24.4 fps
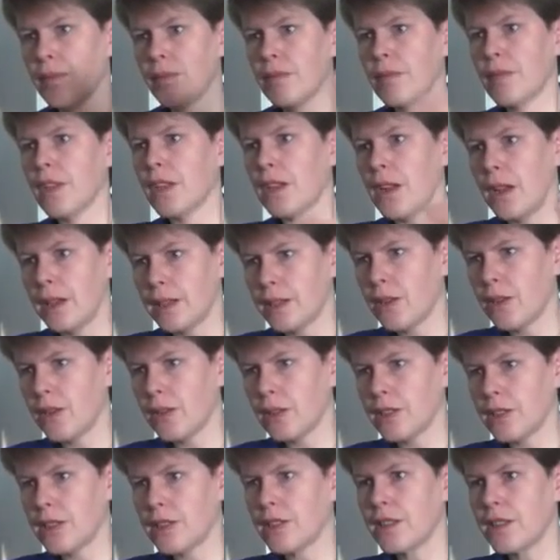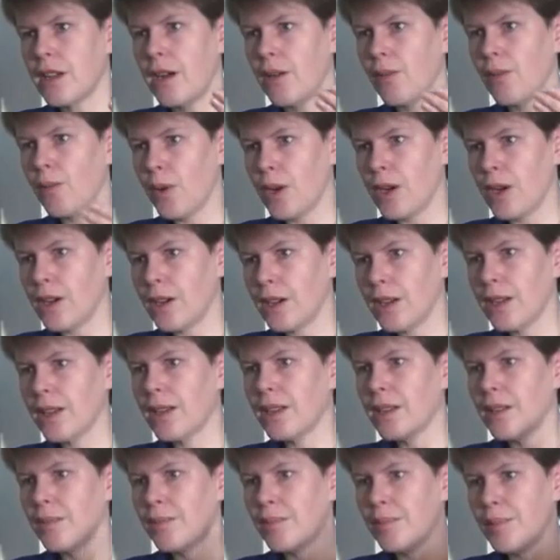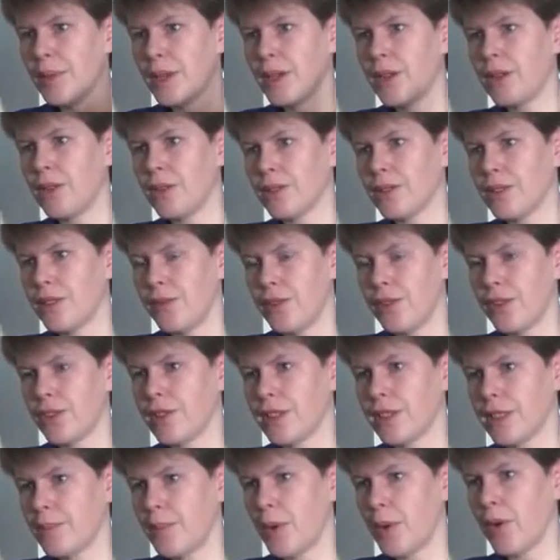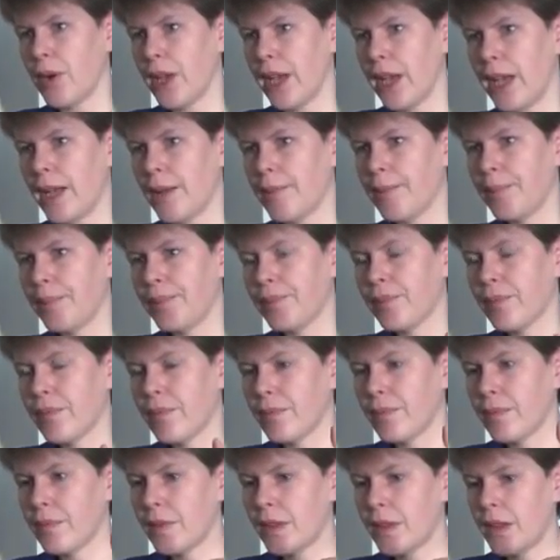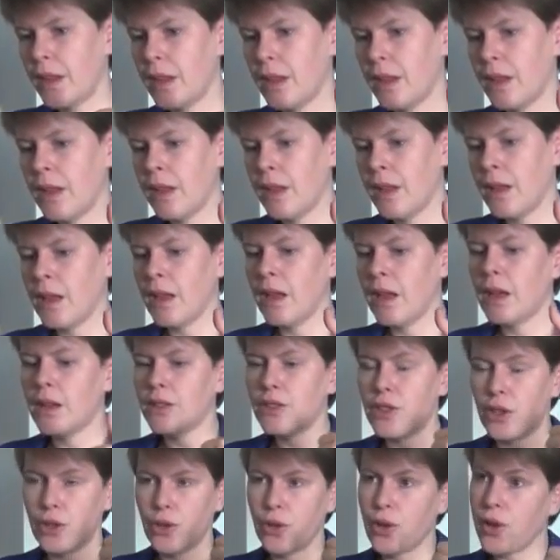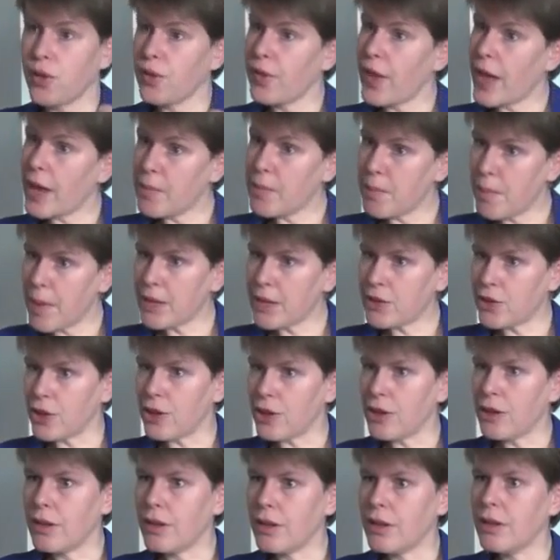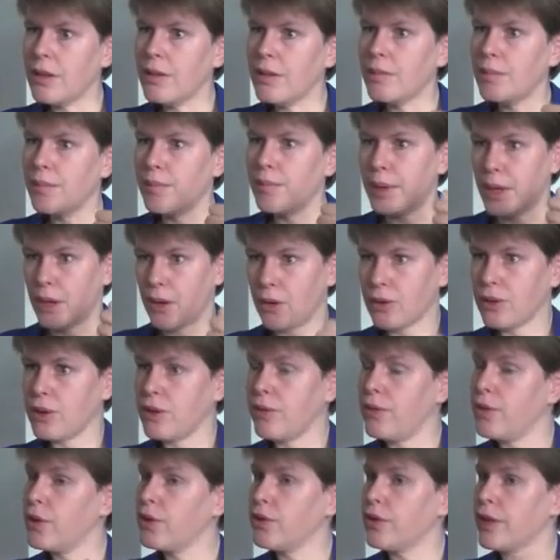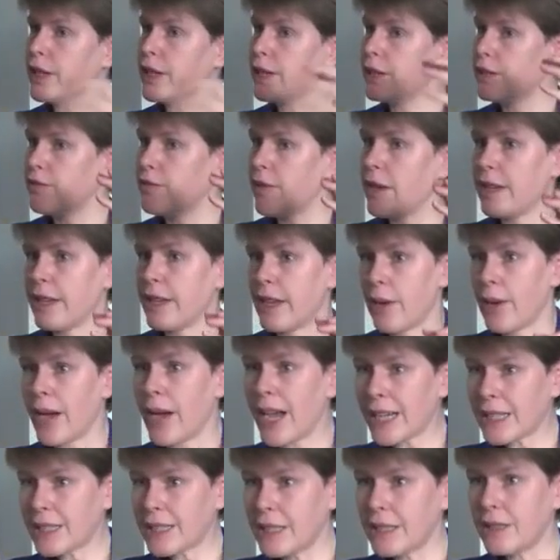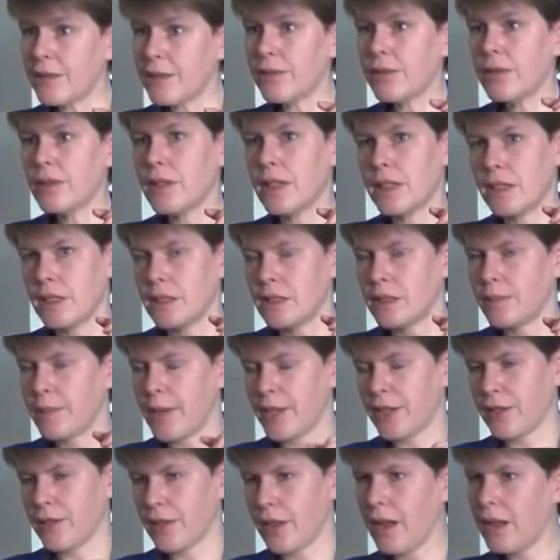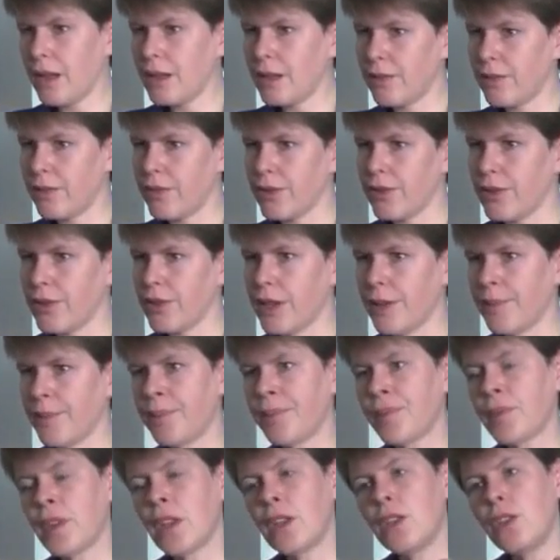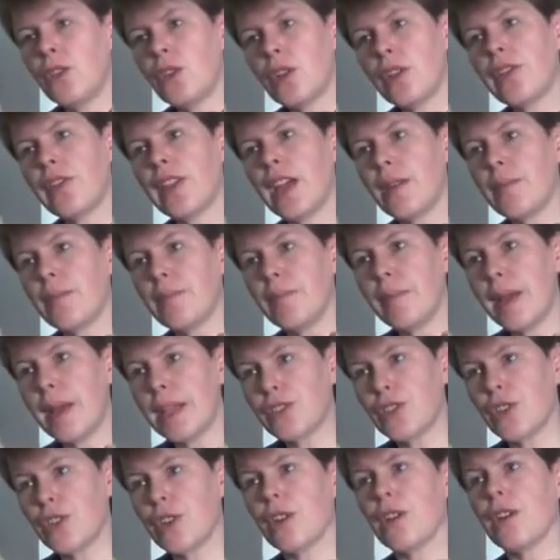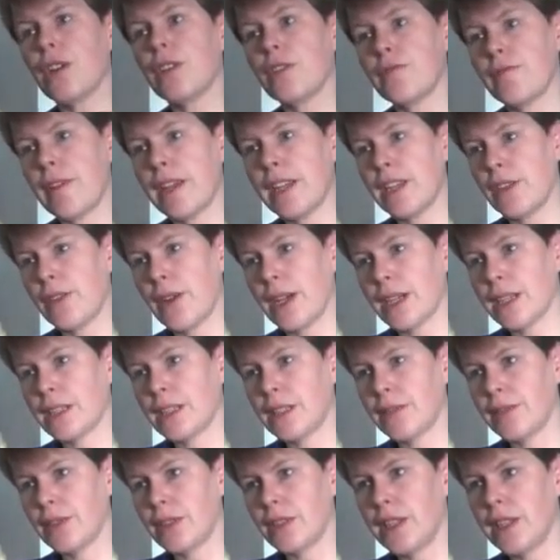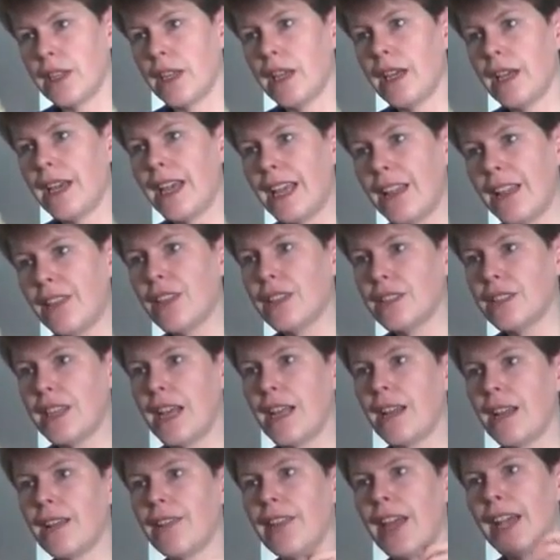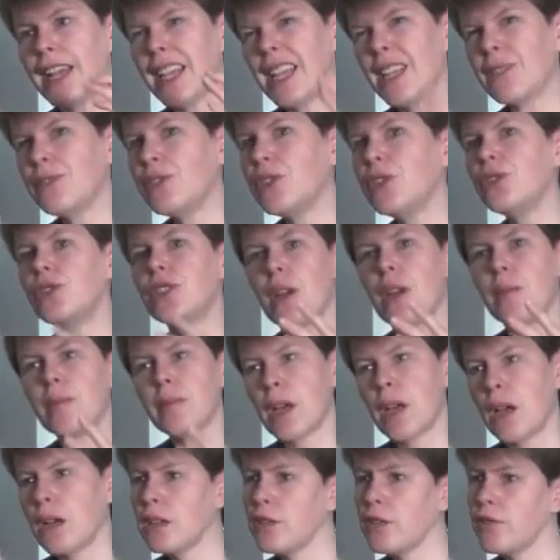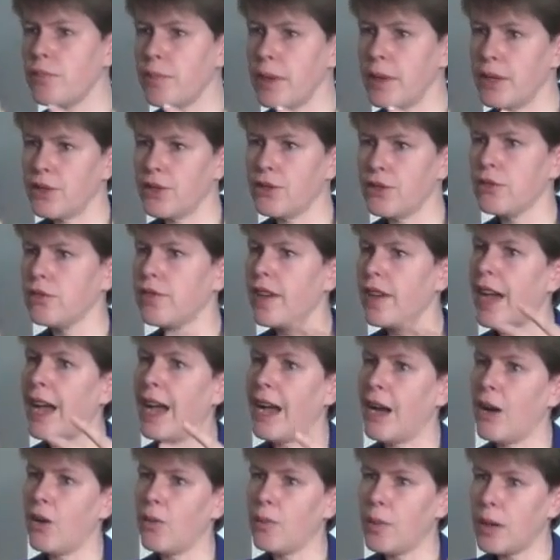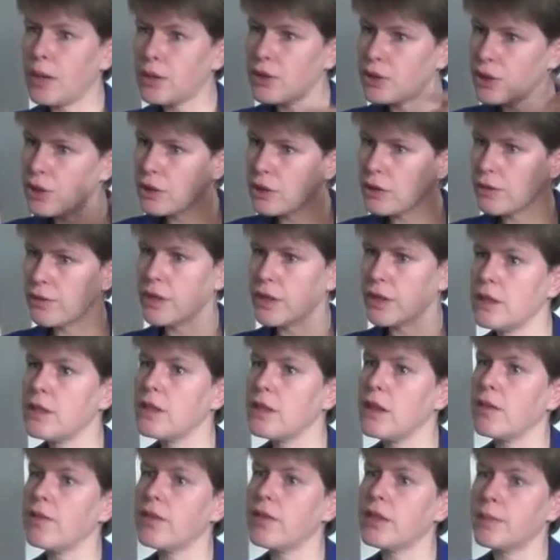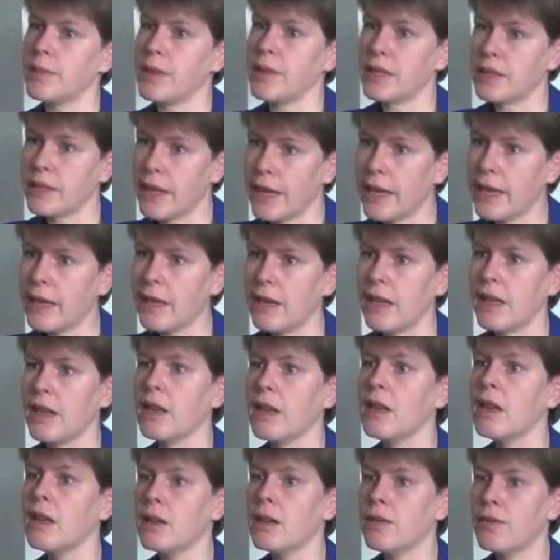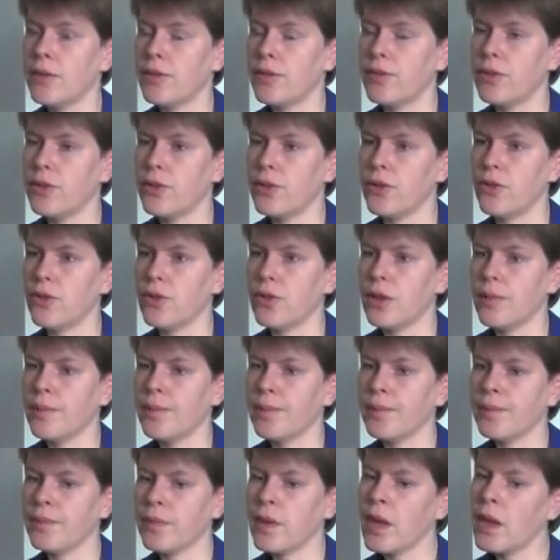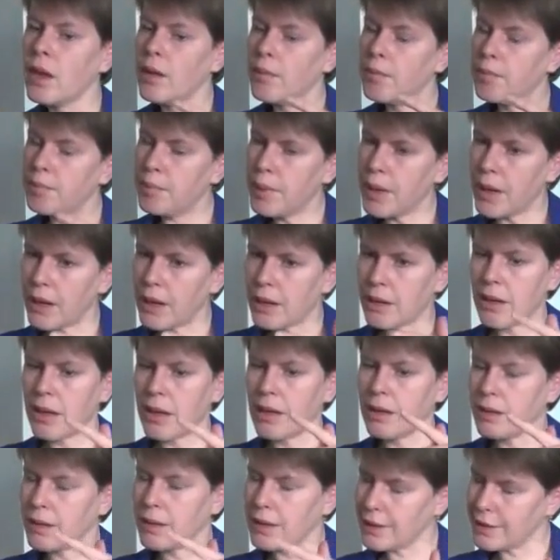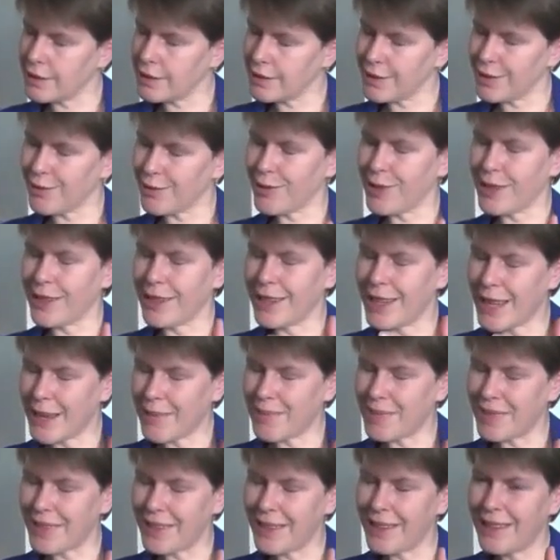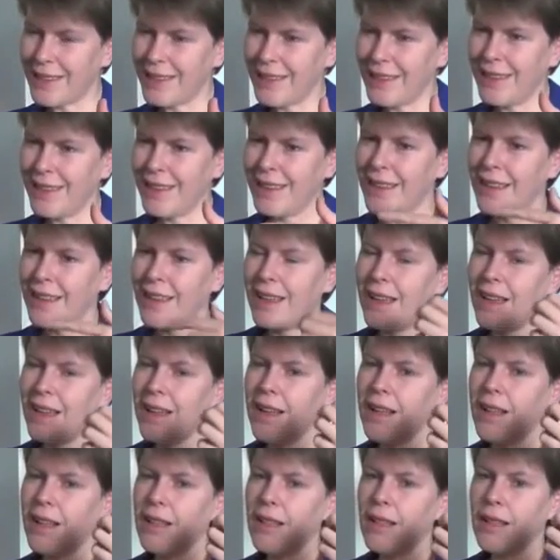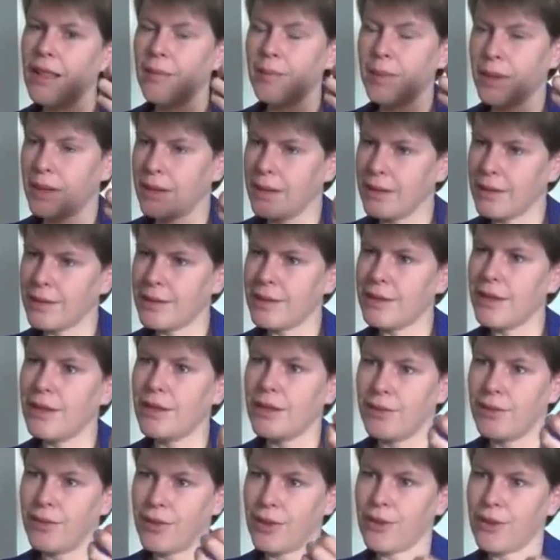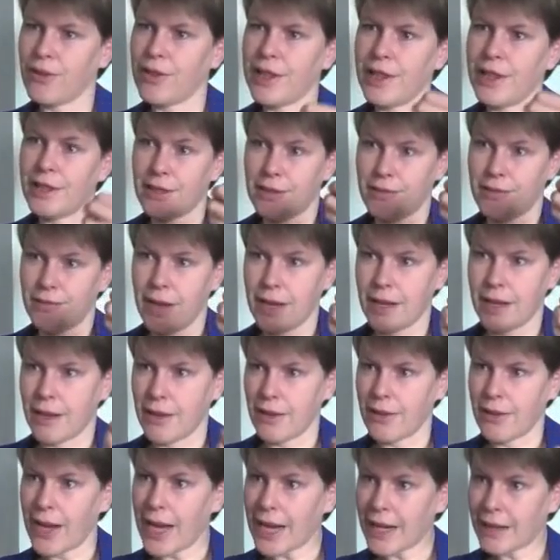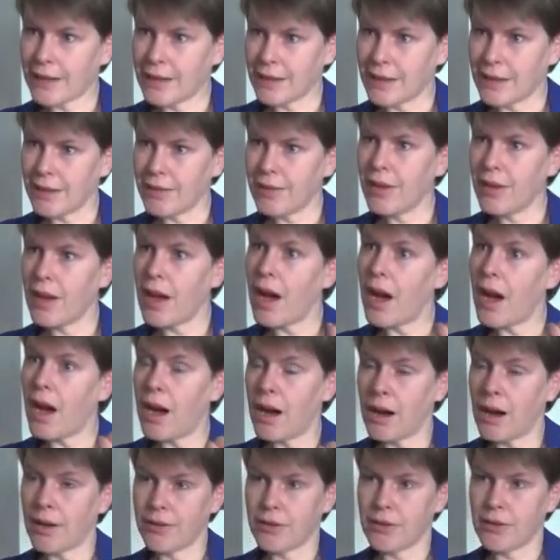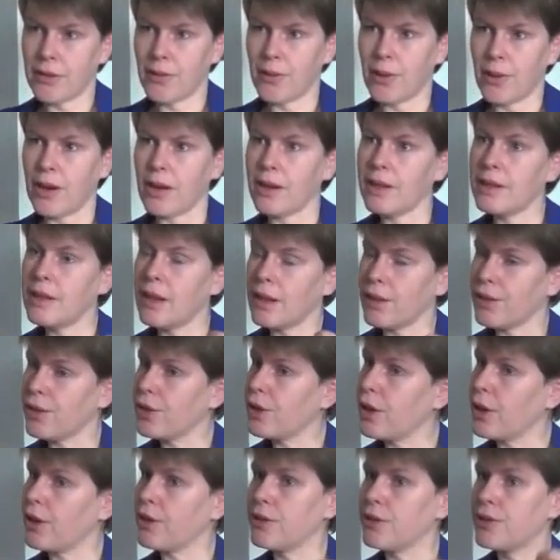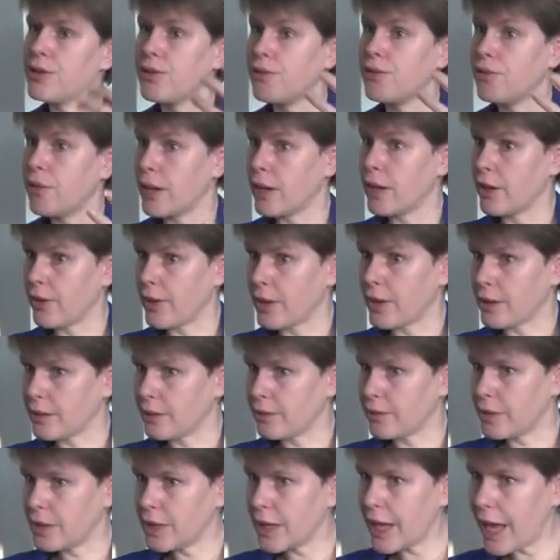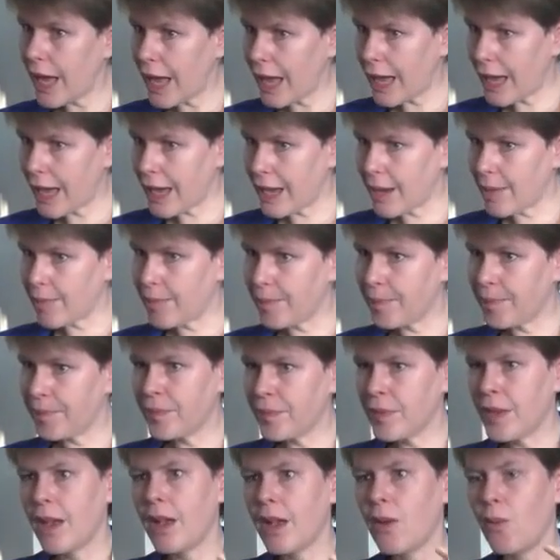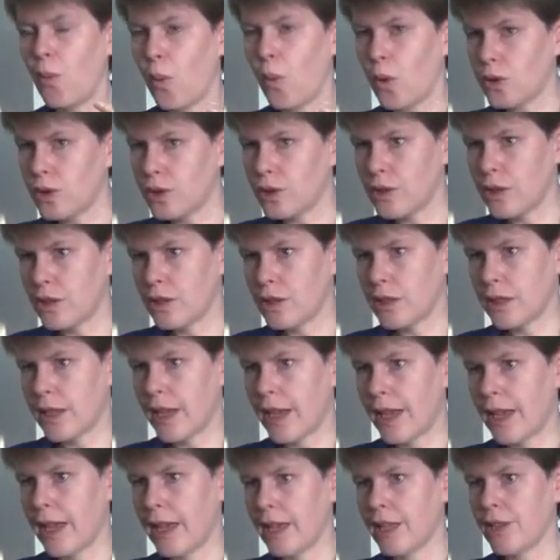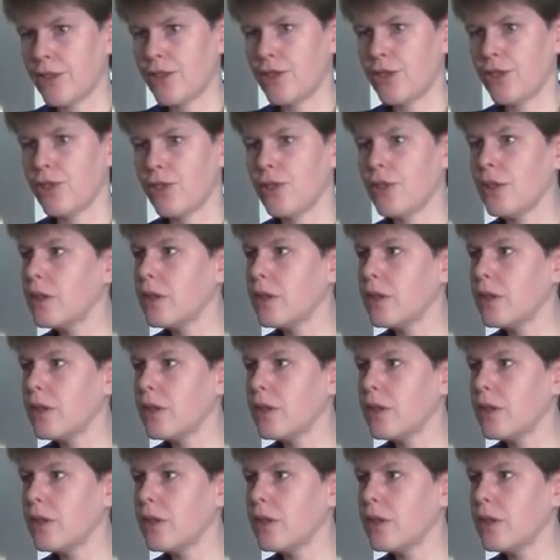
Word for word: the glycolysis can't work because the fluorine's blocking it. So you can then measure, because the fluorine is radioactive, it's a special kind of fluorine, you can then measure the radioactivity in the cell and that gives you some kind of measure of how much of stuff is being taken in for food. But, and this is the really neat bit, because the fluorine is radioactive, after a while it undergoes radioactive decay. What does it decay into?